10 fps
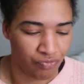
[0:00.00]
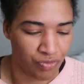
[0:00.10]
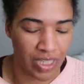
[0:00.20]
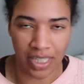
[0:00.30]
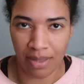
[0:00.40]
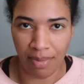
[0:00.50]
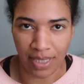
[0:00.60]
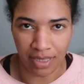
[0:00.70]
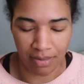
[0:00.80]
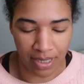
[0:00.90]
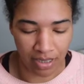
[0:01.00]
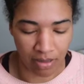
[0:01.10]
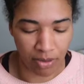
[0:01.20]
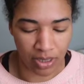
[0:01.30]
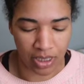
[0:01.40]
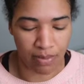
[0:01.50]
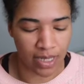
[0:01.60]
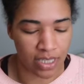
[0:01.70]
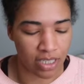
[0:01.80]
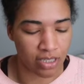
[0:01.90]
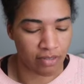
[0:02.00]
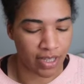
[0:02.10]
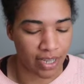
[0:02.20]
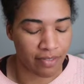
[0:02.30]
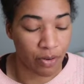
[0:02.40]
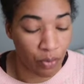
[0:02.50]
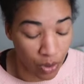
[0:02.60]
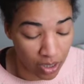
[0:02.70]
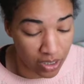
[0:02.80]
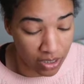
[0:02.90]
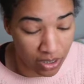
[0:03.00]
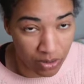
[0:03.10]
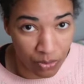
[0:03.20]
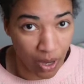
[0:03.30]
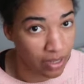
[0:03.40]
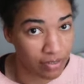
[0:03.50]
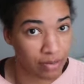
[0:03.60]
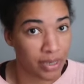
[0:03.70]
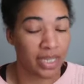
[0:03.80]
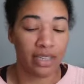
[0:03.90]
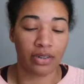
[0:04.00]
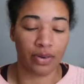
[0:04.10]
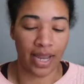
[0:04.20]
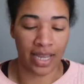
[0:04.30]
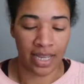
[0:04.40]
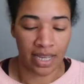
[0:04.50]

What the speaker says: need the best of the best or the most expensive. Like if it works well for me, great.